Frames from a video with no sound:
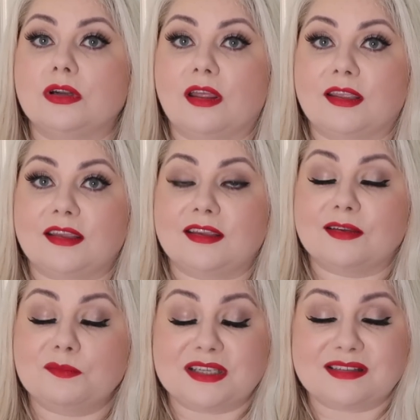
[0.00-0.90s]
Like, it
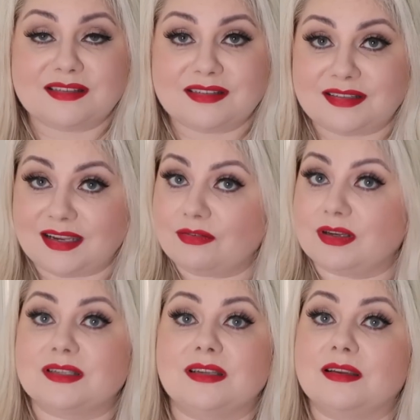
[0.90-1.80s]
can be
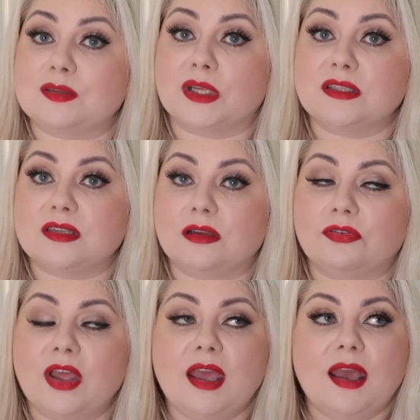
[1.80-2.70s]
seriously expensive,